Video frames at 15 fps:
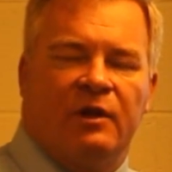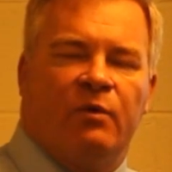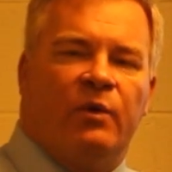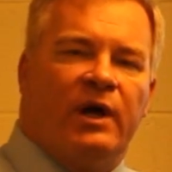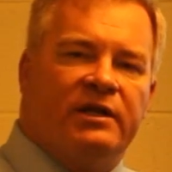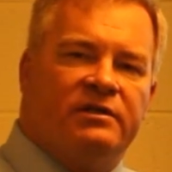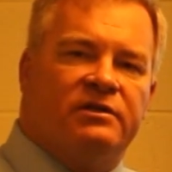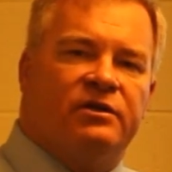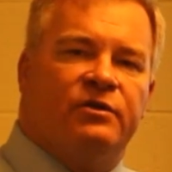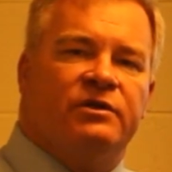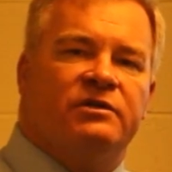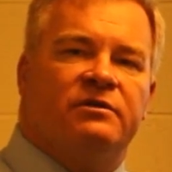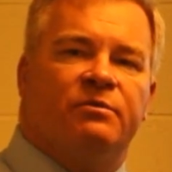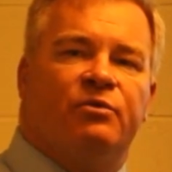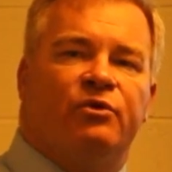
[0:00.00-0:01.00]
White
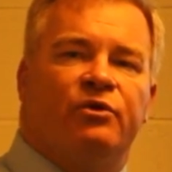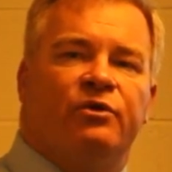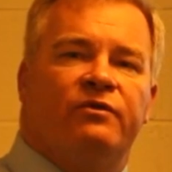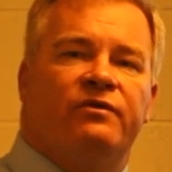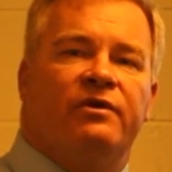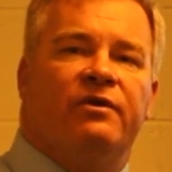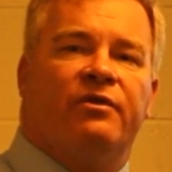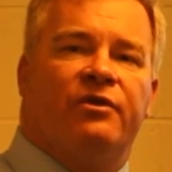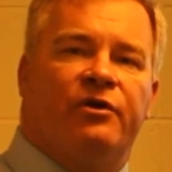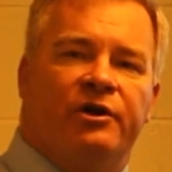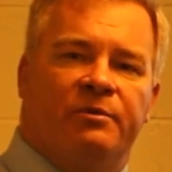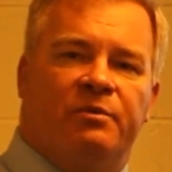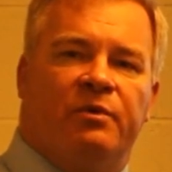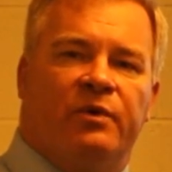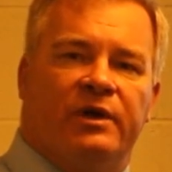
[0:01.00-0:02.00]
students improved
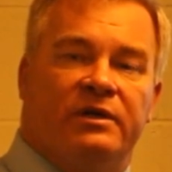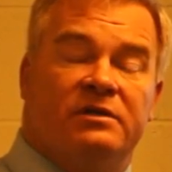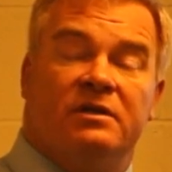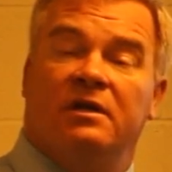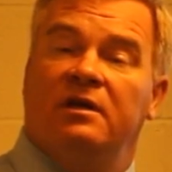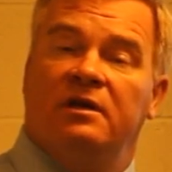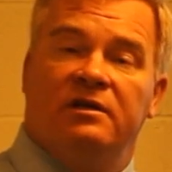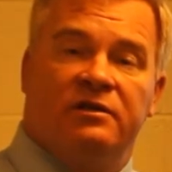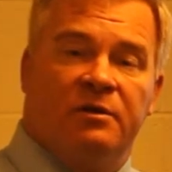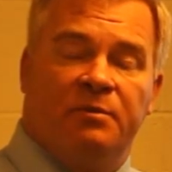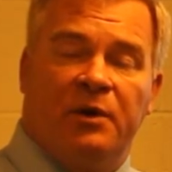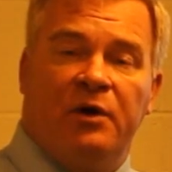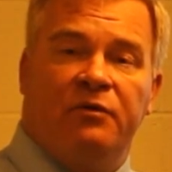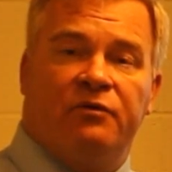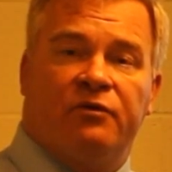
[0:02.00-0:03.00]
30 points. So
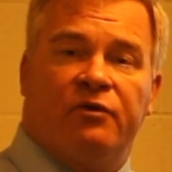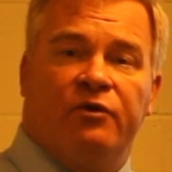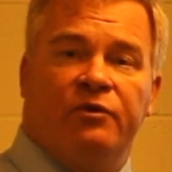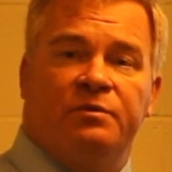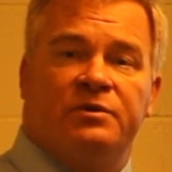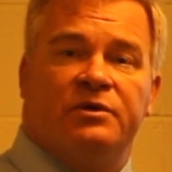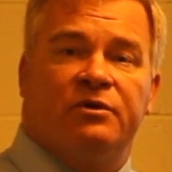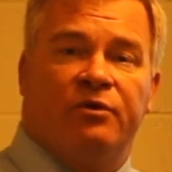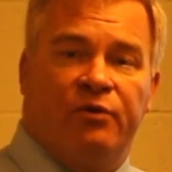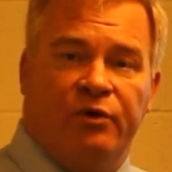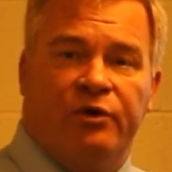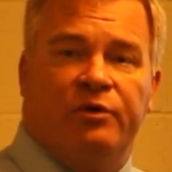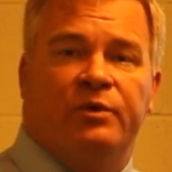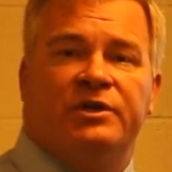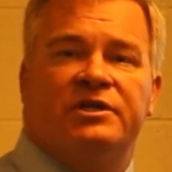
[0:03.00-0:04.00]
both groups
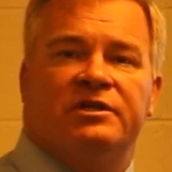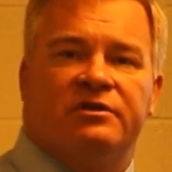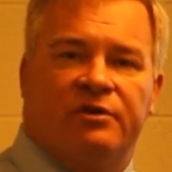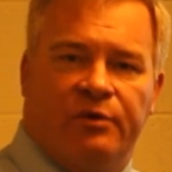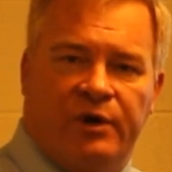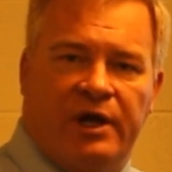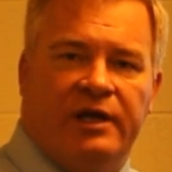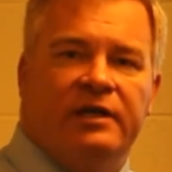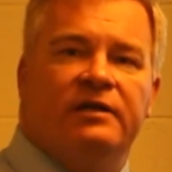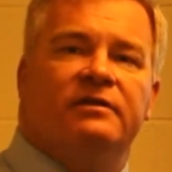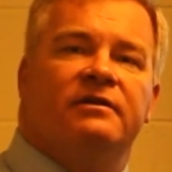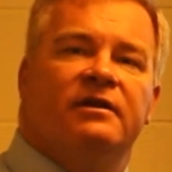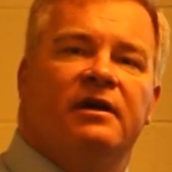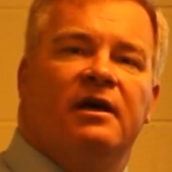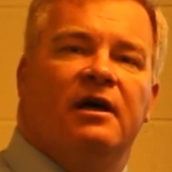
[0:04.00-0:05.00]
grew, which is great.
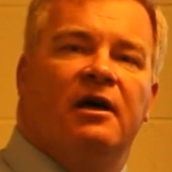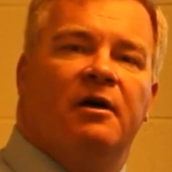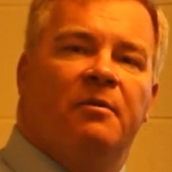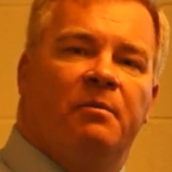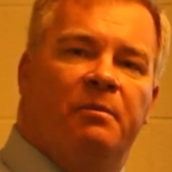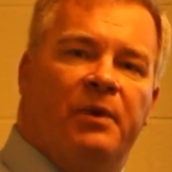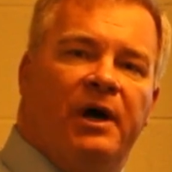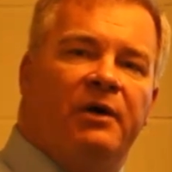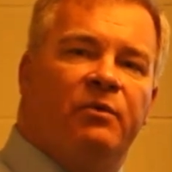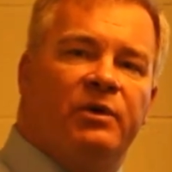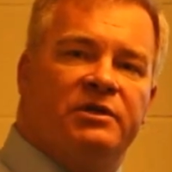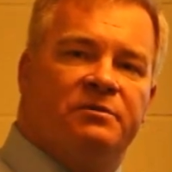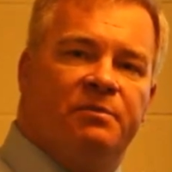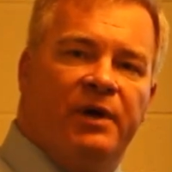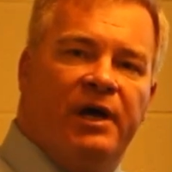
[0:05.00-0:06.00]
But
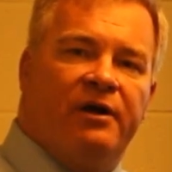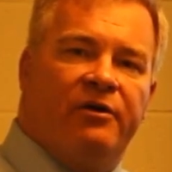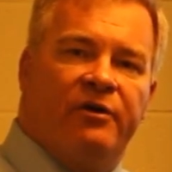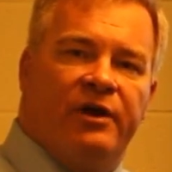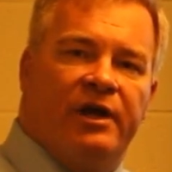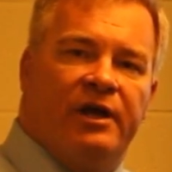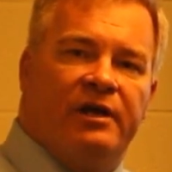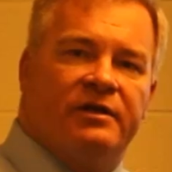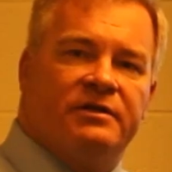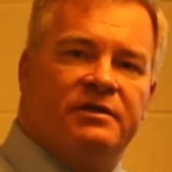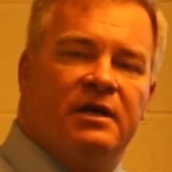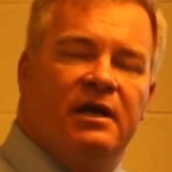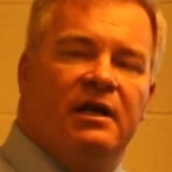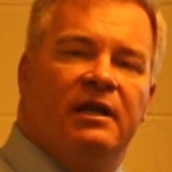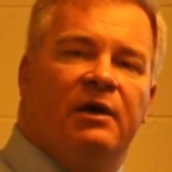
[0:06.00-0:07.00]
what's better
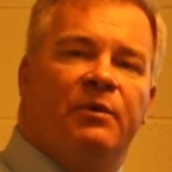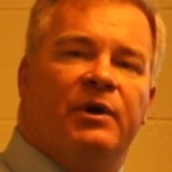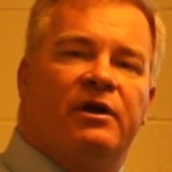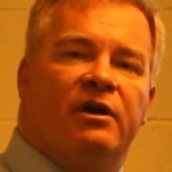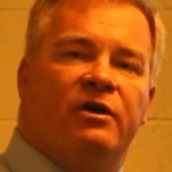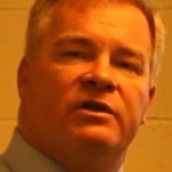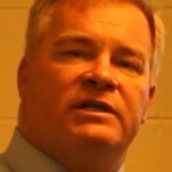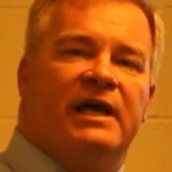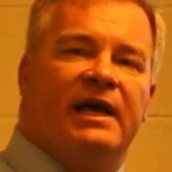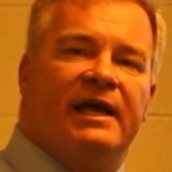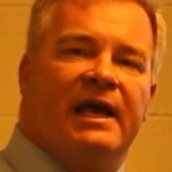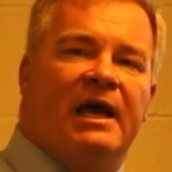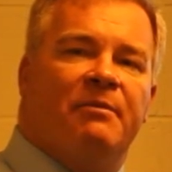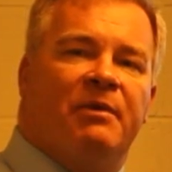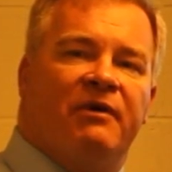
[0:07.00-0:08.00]
is that we close
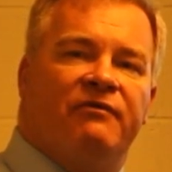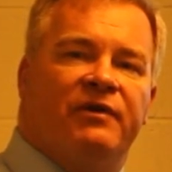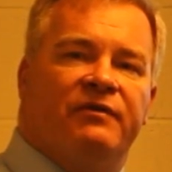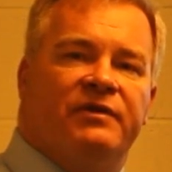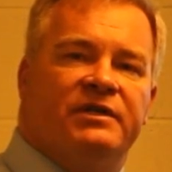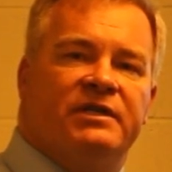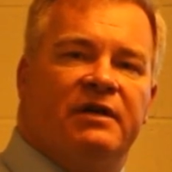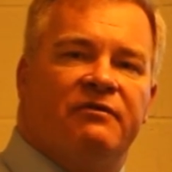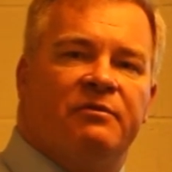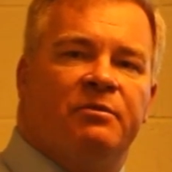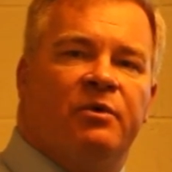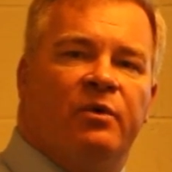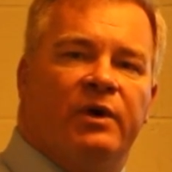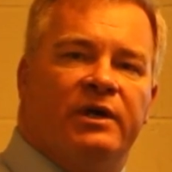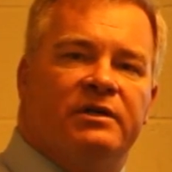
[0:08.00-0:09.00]
that gap by 57
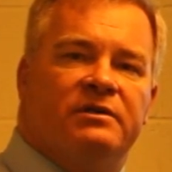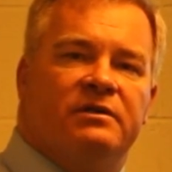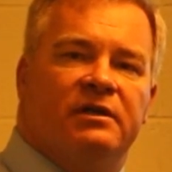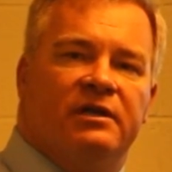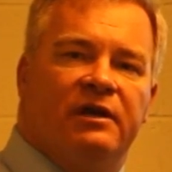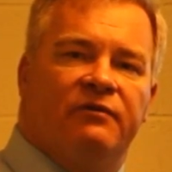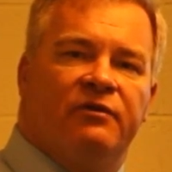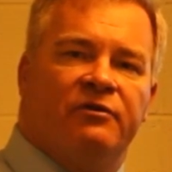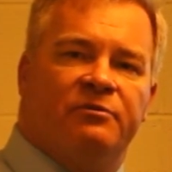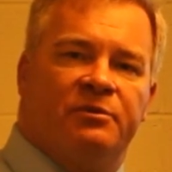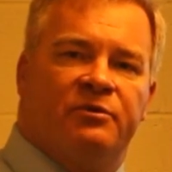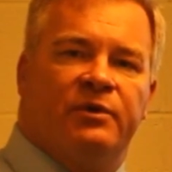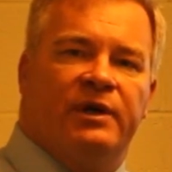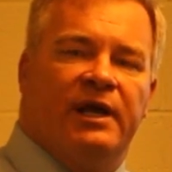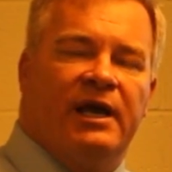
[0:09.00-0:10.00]
points, the difference
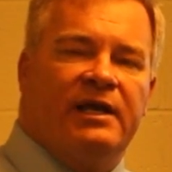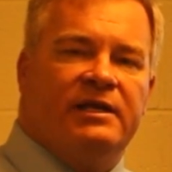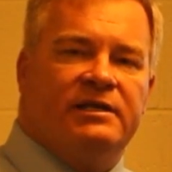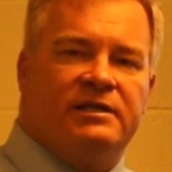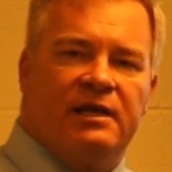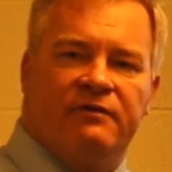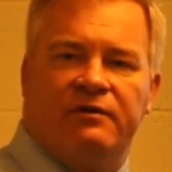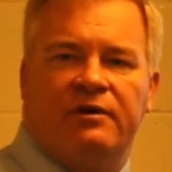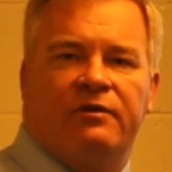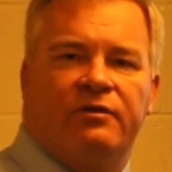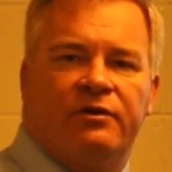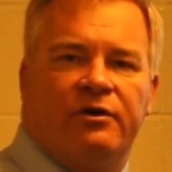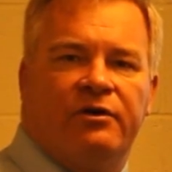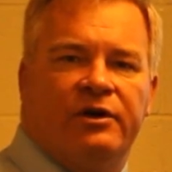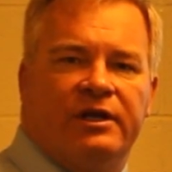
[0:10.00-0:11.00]
between 87
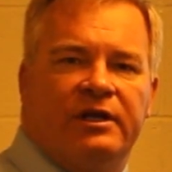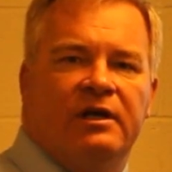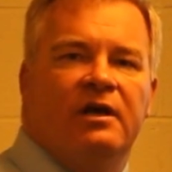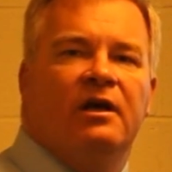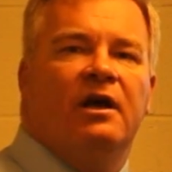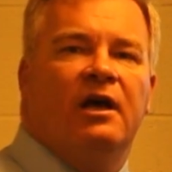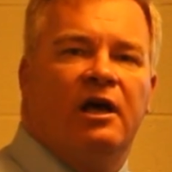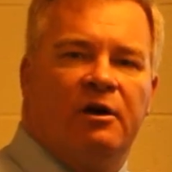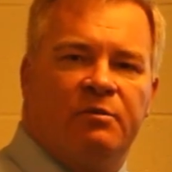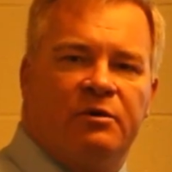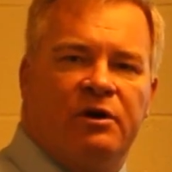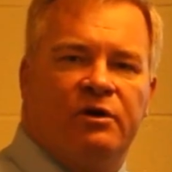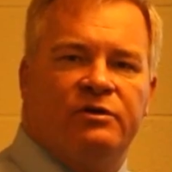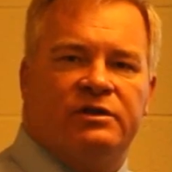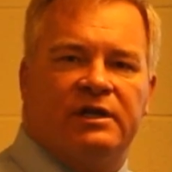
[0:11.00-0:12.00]
and 30,
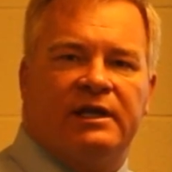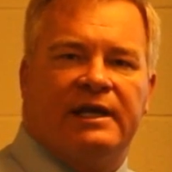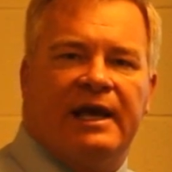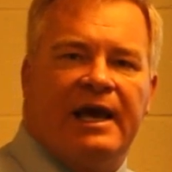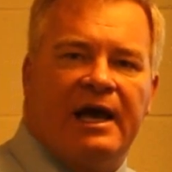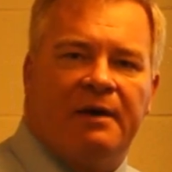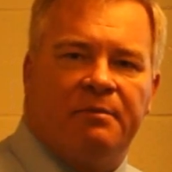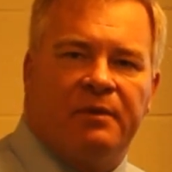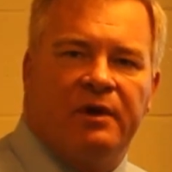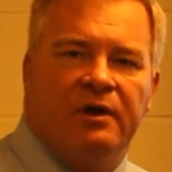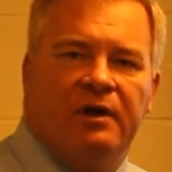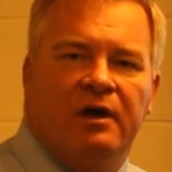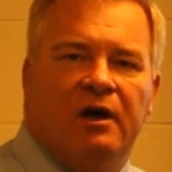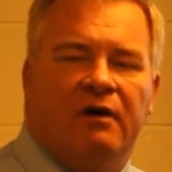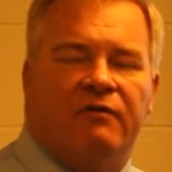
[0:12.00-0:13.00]
helped close the gap
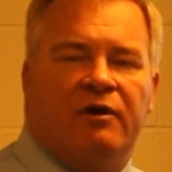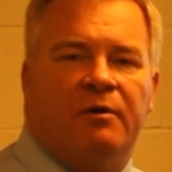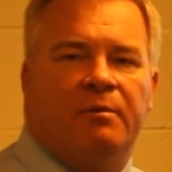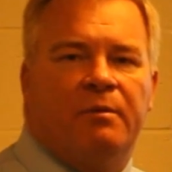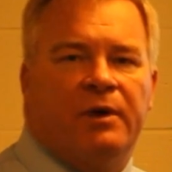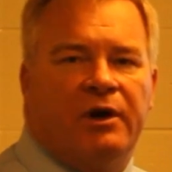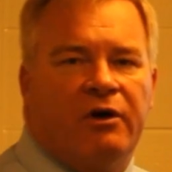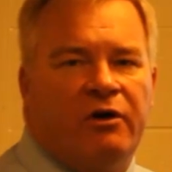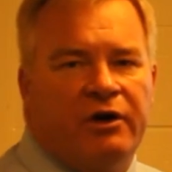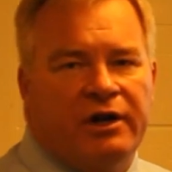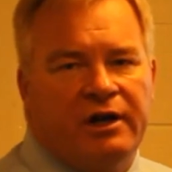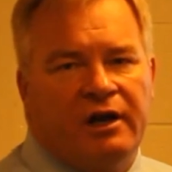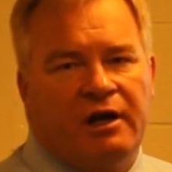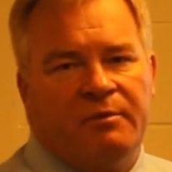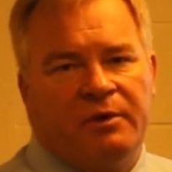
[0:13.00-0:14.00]
of our
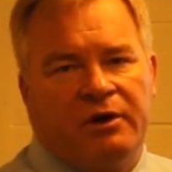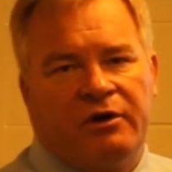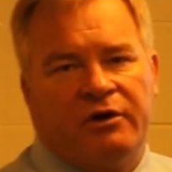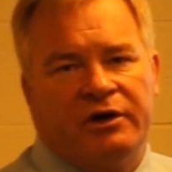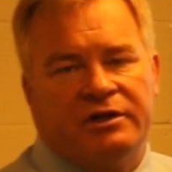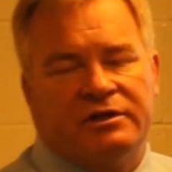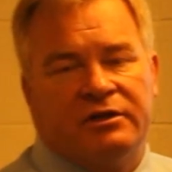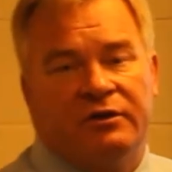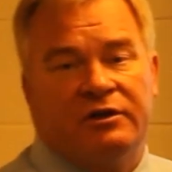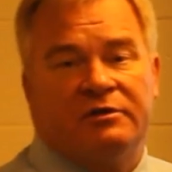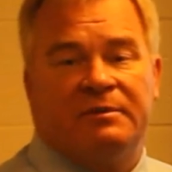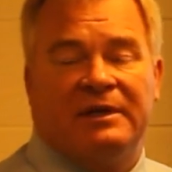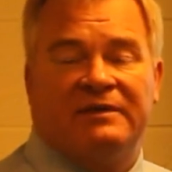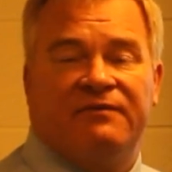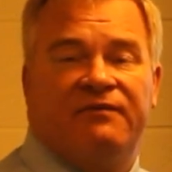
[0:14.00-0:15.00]
minority and non-minority
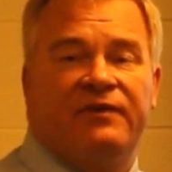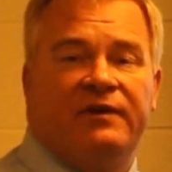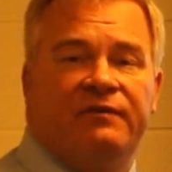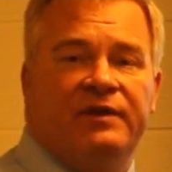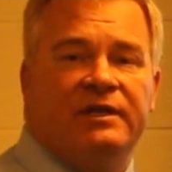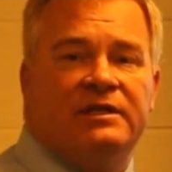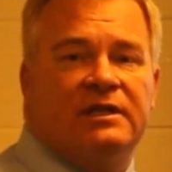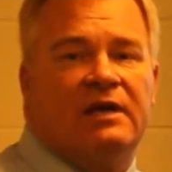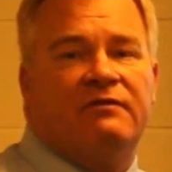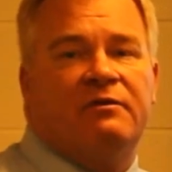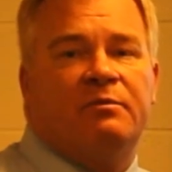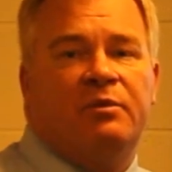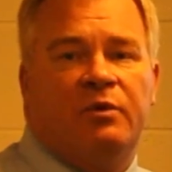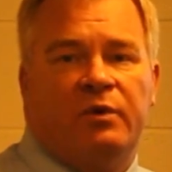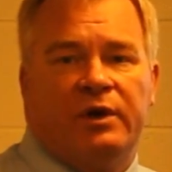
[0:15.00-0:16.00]
students by
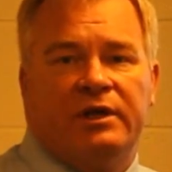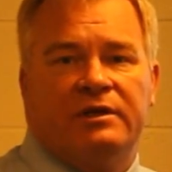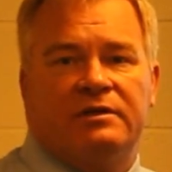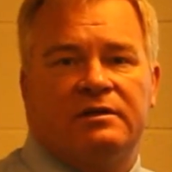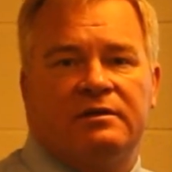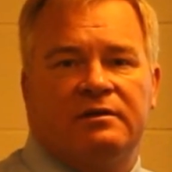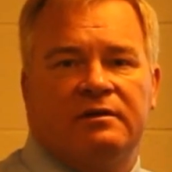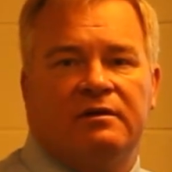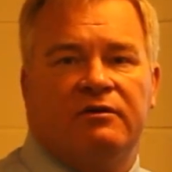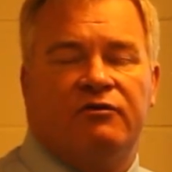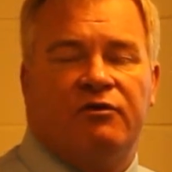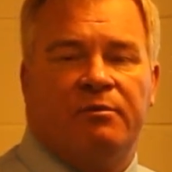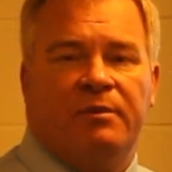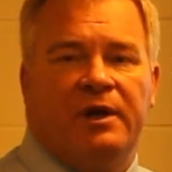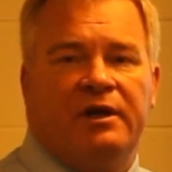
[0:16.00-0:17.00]
57 points.
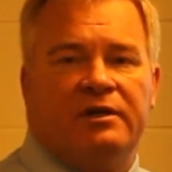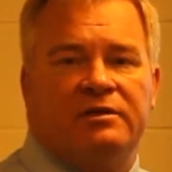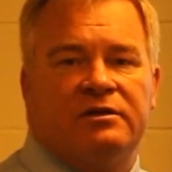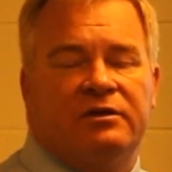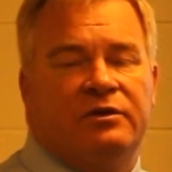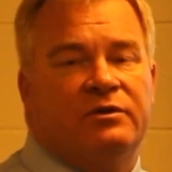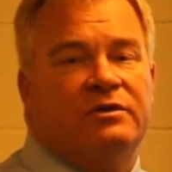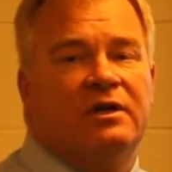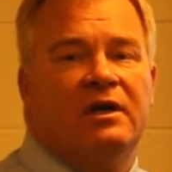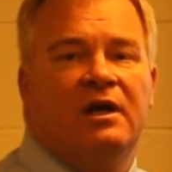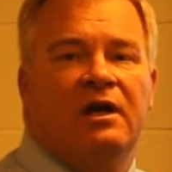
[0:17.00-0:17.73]
Tremendous news.